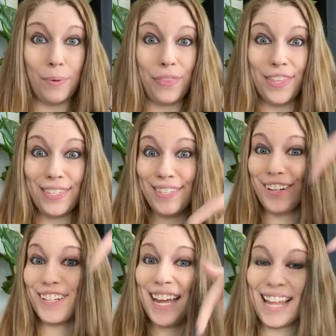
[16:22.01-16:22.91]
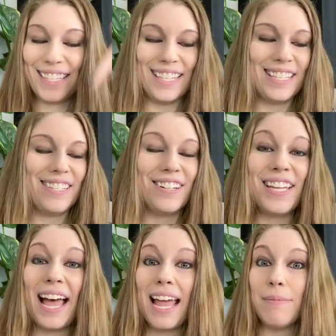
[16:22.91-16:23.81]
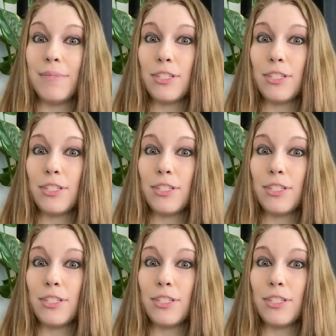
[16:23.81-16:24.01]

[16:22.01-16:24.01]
but this is your chance. This is your time.